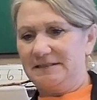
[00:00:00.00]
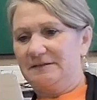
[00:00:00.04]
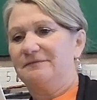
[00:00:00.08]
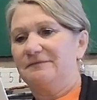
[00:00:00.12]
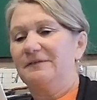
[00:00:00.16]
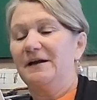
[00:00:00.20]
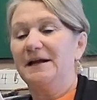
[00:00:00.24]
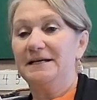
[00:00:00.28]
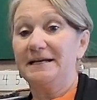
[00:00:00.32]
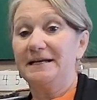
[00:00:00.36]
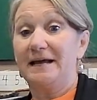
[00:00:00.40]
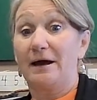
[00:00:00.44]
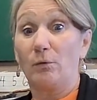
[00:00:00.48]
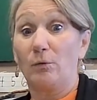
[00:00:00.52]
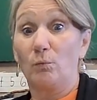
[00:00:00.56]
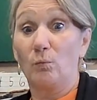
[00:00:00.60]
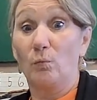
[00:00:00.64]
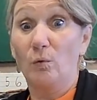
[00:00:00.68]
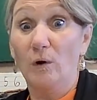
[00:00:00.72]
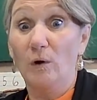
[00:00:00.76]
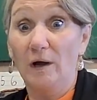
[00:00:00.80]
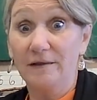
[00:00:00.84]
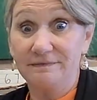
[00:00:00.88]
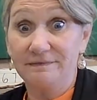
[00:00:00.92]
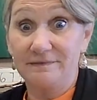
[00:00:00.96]
find out
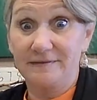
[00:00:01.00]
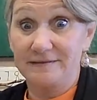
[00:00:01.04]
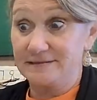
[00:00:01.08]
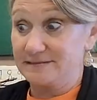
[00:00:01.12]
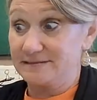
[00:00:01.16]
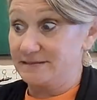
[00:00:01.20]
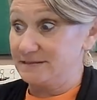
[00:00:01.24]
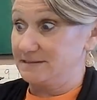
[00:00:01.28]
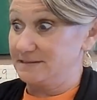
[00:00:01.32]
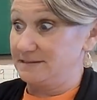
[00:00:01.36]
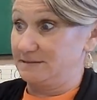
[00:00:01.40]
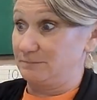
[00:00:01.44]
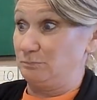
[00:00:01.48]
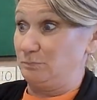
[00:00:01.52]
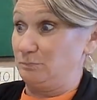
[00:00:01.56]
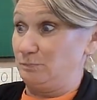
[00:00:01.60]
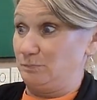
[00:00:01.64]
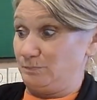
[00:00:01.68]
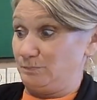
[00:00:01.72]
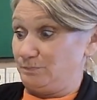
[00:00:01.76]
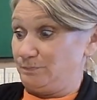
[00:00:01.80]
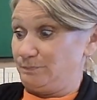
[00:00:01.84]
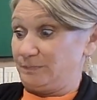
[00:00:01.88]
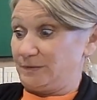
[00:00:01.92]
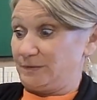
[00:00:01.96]
what this is
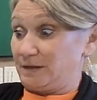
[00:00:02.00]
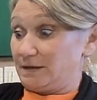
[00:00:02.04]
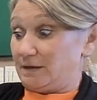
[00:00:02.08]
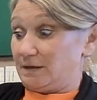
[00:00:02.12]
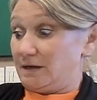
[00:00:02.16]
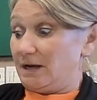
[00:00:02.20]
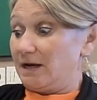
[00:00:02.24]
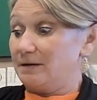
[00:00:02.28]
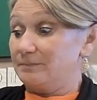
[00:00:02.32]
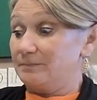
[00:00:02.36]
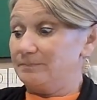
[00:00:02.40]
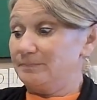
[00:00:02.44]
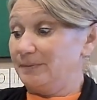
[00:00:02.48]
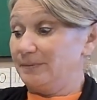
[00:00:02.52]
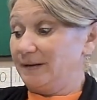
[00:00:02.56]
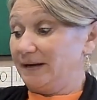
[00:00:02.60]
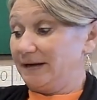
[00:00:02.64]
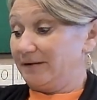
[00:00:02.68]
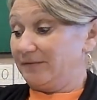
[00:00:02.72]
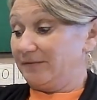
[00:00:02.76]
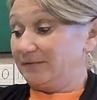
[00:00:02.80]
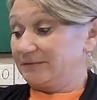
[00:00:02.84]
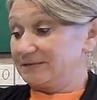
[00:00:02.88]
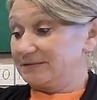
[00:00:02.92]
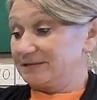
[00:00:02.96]

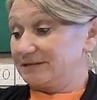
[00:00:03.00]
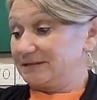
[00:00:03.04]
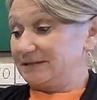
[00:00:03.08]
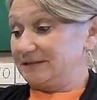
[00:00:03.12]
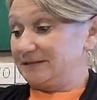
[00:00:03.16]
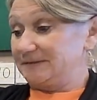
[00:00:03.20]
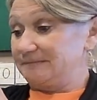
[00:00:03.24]
about.